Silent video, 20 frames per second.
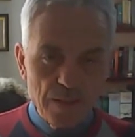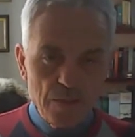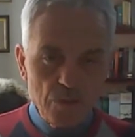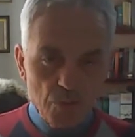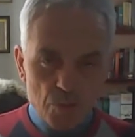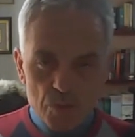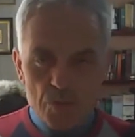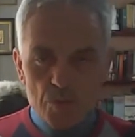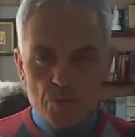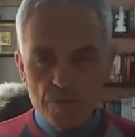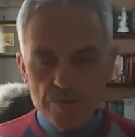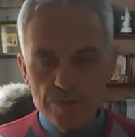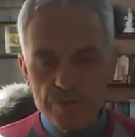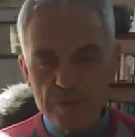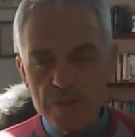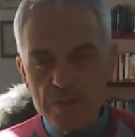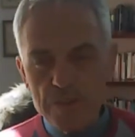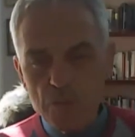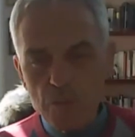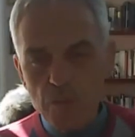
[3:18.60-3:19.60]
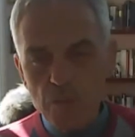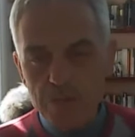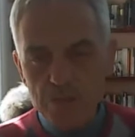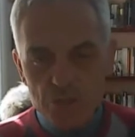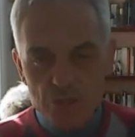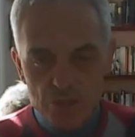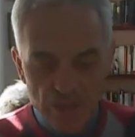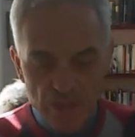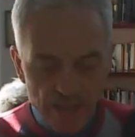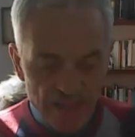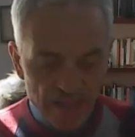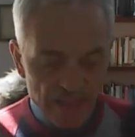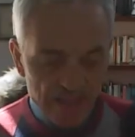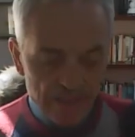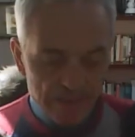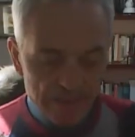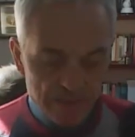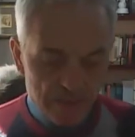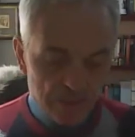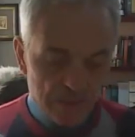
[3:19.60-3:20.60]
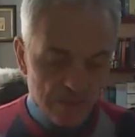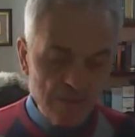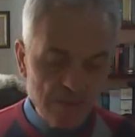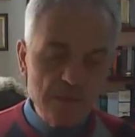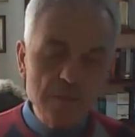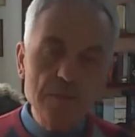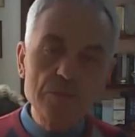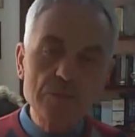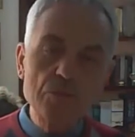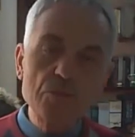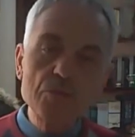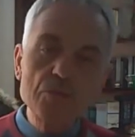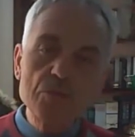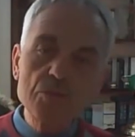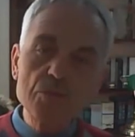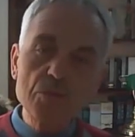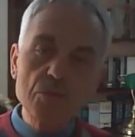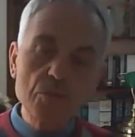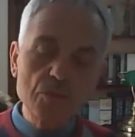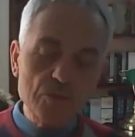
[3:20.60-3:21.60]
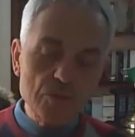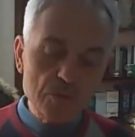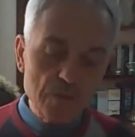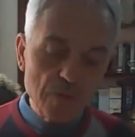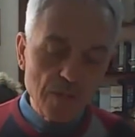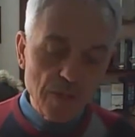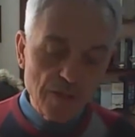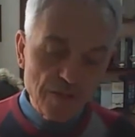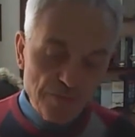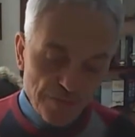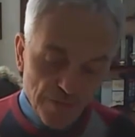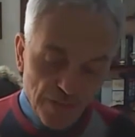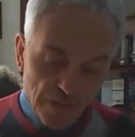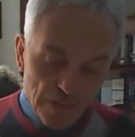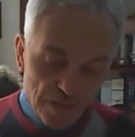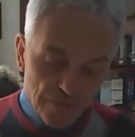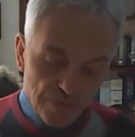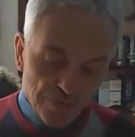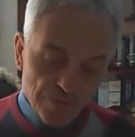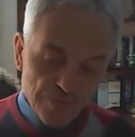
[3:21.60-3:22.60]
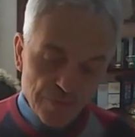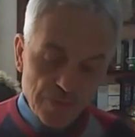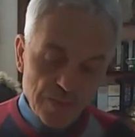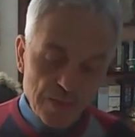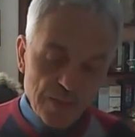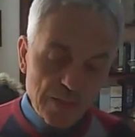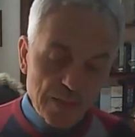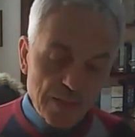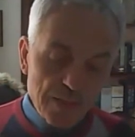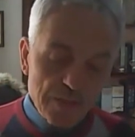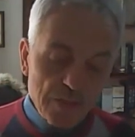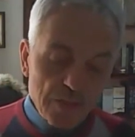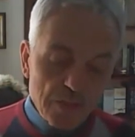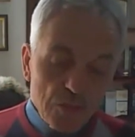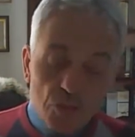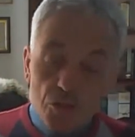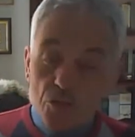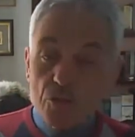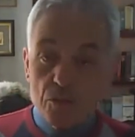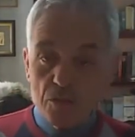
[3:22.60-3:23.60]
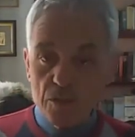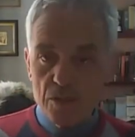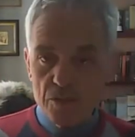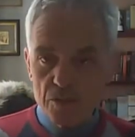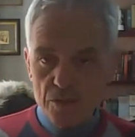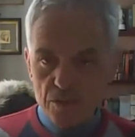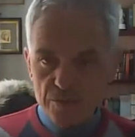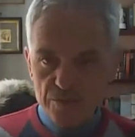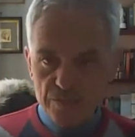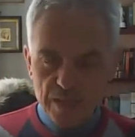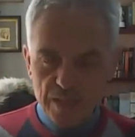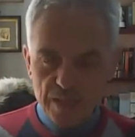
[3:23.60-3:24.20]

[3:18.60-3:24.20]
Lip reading: Wordsworth in some way shared Rousseau's faith in the goodness of